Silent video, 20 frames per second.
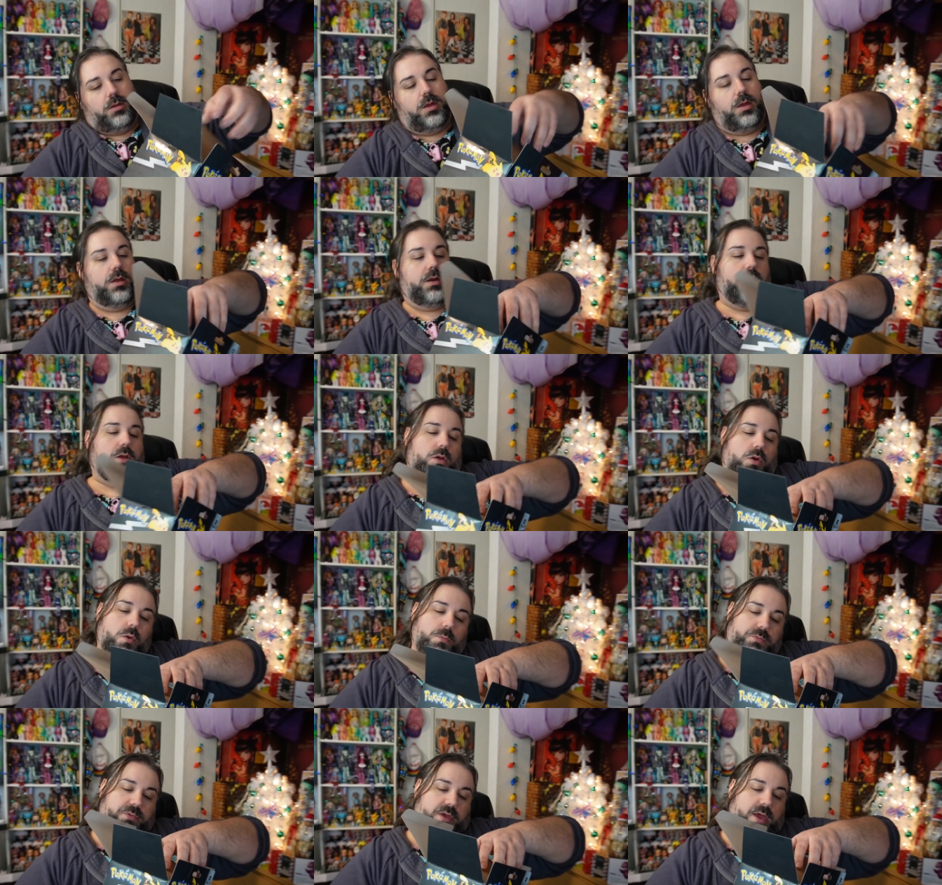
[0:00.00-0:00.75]
Kind of,
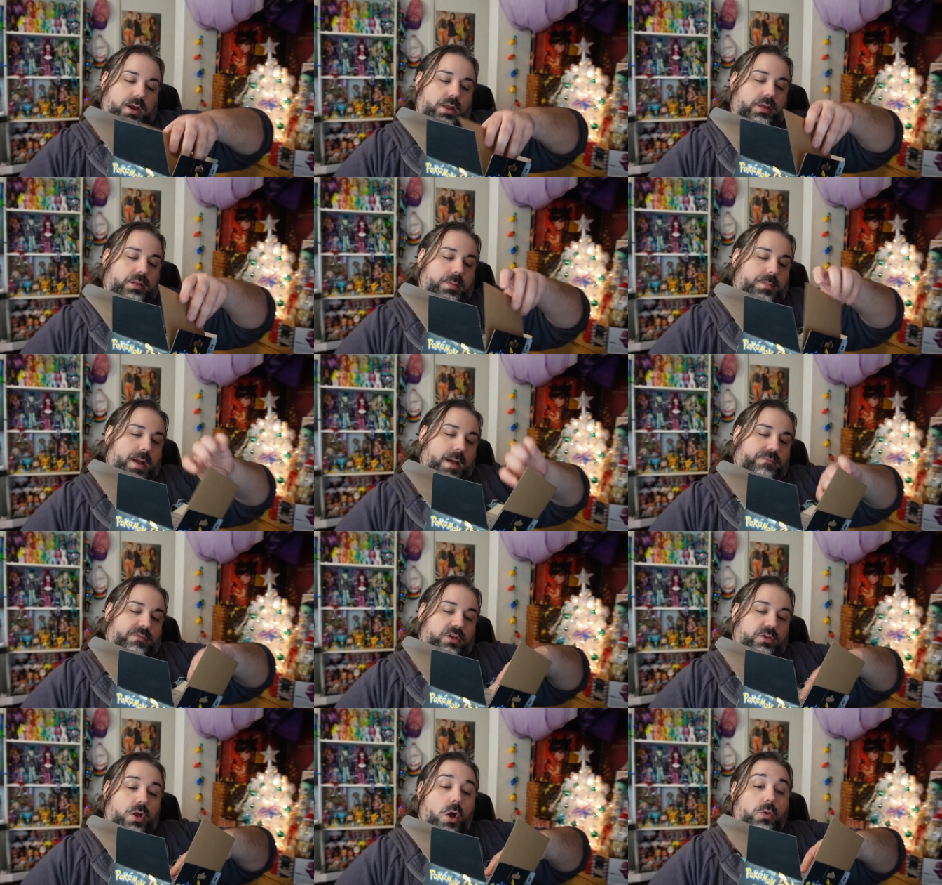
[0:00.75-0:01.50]
oops, kind of like the
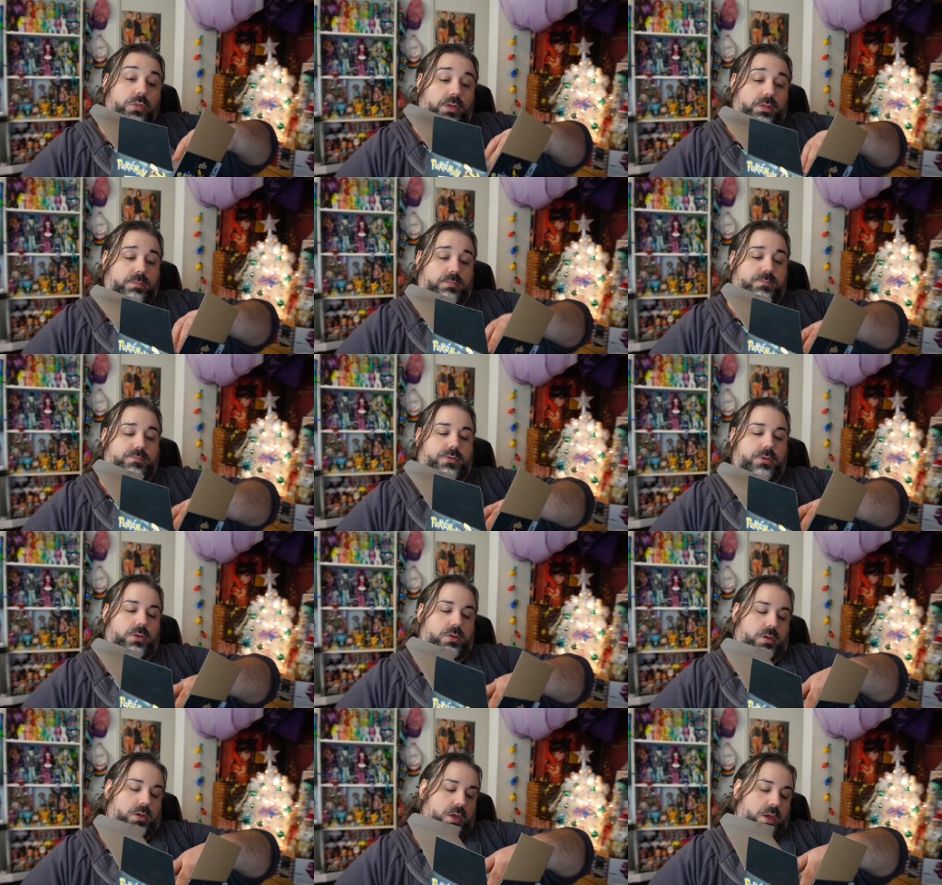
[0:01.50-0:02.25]
pop figure. Oh,
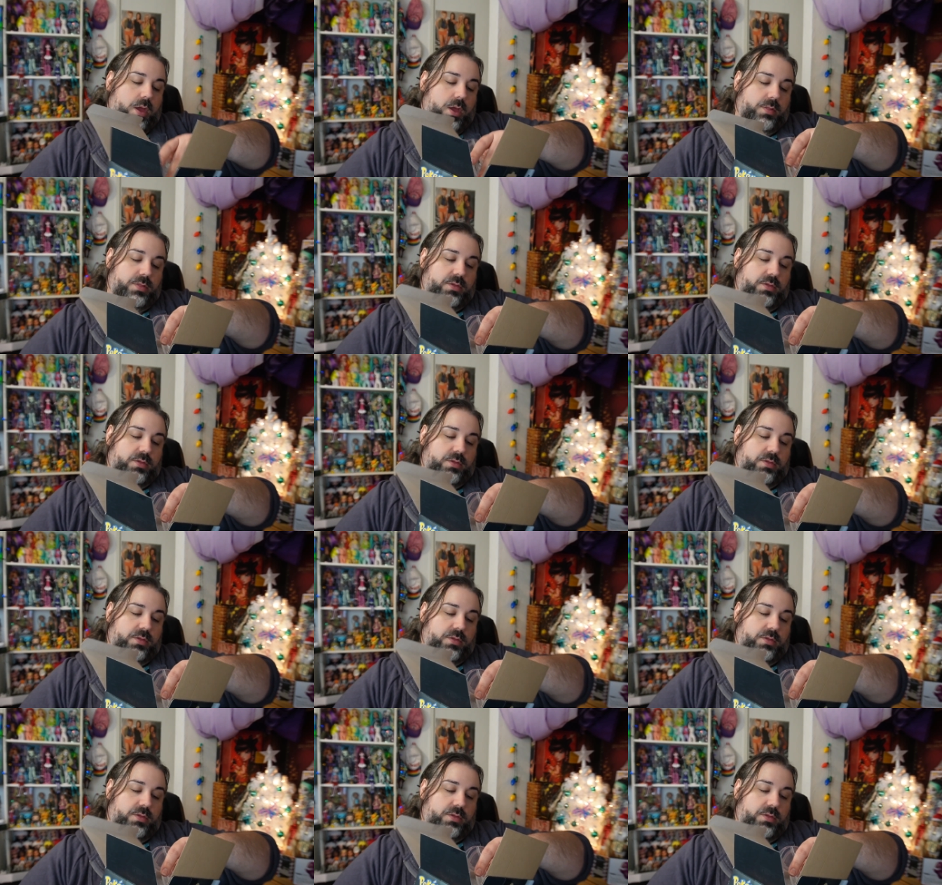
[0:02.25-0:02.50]
the